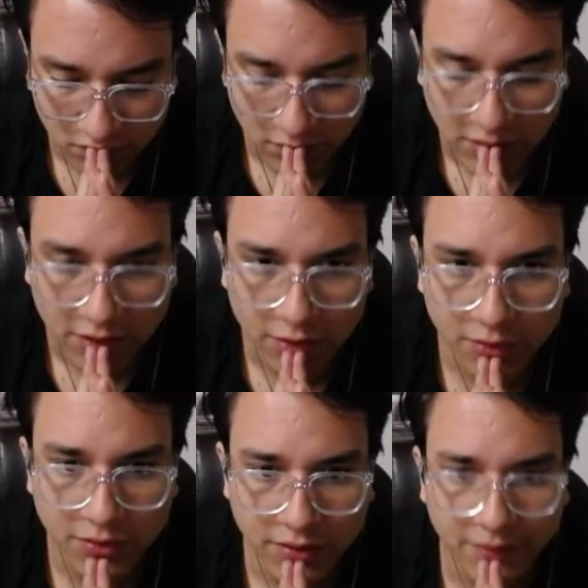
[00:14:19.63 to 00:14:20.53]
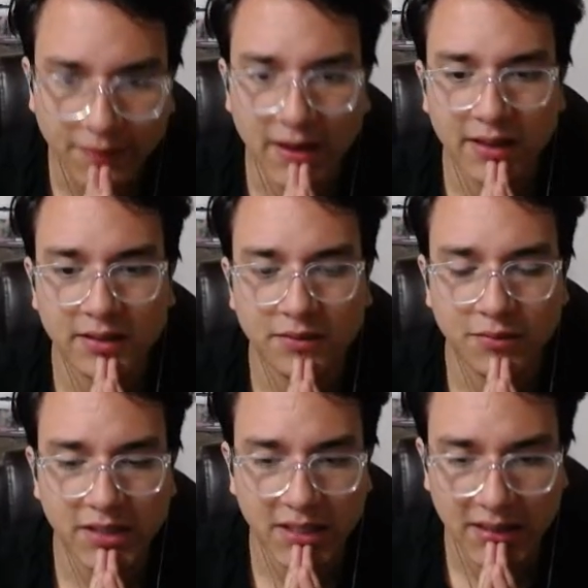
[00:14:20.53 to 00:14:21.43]
due to the fact that we
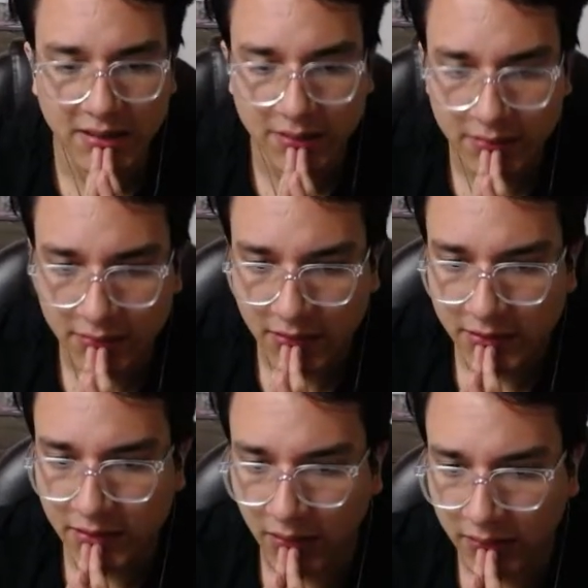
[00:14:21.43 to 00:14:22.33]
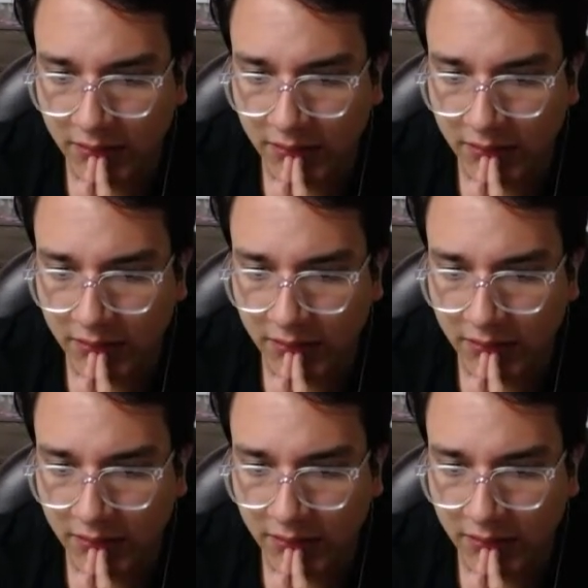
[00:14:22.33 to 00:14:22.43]
can, how do you call that?